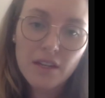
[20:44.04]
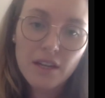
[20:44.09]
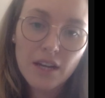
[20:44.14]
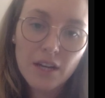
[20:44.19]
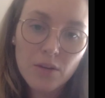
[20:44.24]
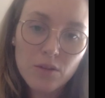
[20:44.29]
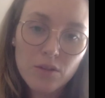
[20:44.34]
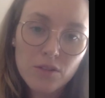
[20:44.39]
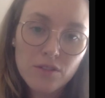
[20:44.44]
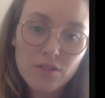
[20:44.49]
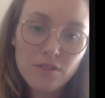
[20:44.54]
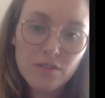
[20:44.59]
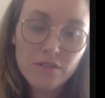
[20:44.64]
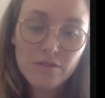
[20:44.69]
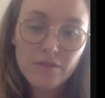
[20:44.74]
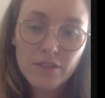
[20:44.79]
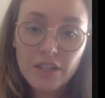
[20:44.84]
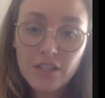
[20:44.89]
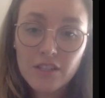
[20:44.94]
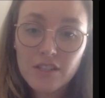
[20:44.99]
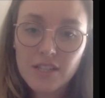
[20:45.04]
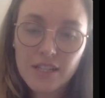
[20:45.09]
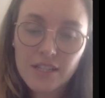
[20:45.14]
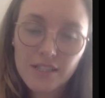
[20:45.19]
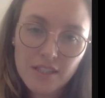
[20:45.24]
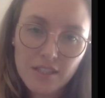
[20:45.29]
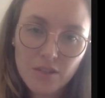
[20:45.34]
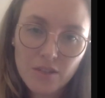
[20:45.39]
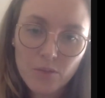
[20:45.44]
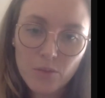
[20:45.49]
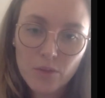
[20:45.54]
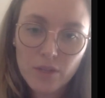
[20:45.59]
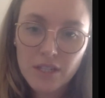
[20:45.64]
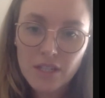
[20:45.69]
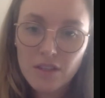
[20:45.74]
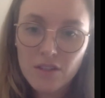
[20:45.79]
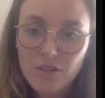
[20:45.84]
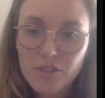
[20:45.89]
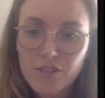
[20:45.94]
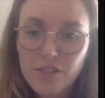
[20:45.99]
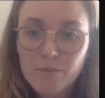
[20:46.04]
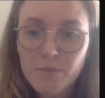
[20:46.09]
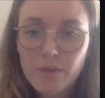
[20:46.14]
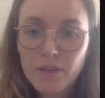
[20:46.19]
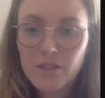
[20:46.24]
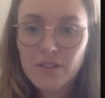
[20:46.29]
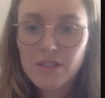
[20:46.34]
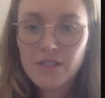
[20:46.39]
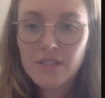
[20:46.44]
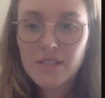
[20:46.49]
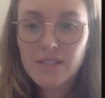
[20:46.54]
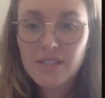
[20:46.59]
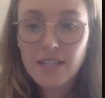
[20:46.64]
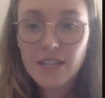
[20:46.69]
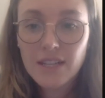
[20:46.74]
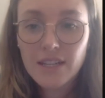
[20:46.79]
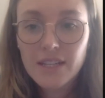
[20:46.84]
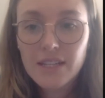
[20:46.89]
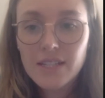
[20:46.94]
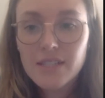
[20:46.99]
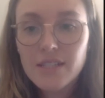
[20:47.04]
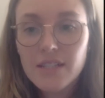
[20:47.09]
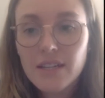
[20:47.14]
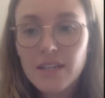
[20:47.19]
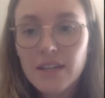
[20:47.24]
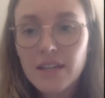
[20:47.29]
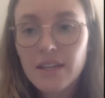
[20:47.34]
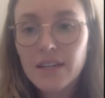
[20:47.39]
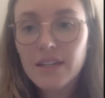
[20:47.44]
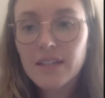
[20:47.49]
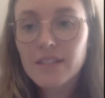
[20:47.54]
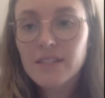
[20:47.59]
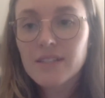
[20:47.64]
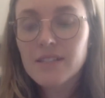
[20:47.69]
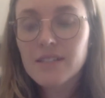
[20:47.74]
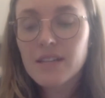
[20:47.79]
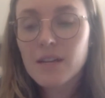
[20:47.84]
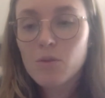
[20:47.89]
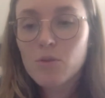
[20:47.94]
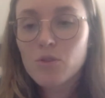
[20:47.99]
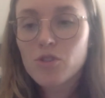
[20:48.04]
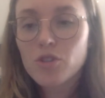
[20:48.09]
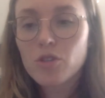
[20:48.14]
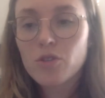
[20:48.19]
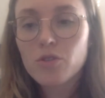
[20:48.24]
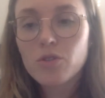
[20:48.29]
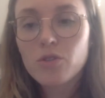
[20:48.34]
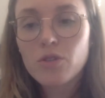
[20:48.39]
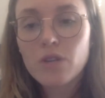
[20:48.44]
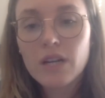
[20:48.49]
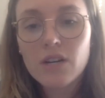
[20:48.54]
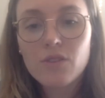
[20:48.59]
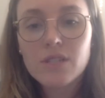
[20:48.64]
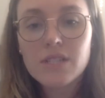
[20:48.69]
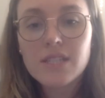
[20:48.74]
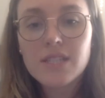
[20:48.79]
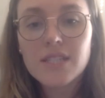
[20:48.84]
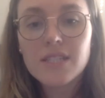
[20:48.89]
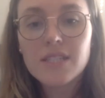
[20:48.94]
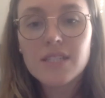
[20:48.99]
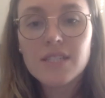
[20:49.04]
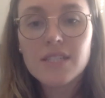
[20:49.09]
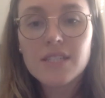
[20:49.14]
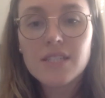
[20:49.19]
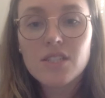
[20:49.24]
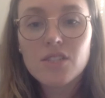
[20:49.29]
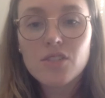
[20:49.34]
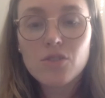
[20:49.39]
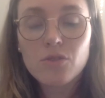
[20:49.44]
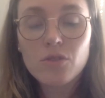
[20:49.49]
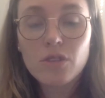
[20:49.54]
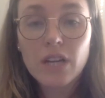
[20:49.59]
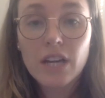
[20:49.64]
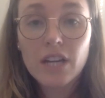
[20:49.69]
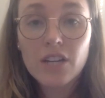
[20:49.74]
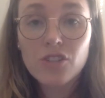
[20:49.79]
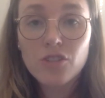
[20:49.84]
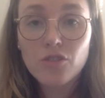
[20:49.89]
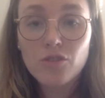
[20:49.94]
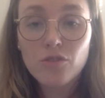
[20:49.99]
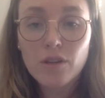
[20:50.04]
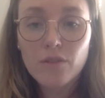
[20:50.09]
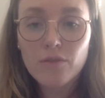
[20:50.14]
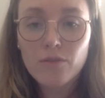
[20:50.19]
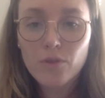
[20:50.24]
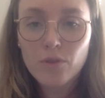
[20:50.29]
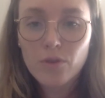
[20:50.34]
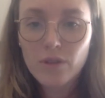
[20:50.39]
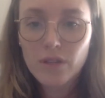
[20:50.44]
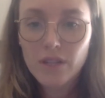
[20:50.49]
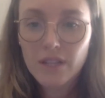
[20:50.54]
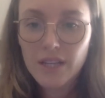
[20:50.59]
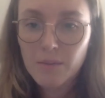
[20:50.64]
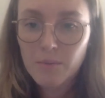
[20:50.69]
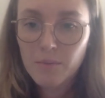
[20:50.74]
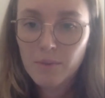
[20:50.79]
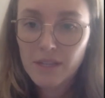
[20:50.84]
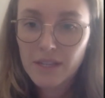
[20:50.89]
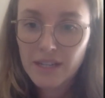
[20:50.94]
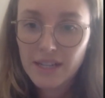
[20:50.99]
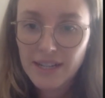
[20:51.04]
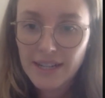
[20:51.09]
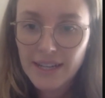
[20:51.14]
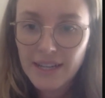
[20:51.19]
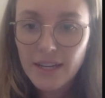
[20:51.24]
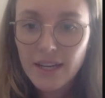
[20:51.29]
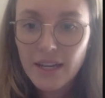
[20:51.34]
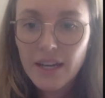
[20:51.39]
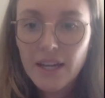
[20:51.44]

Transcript: I was very excited when I learned about Stellate, and I will show you how easy it is to cache your GraphQL API.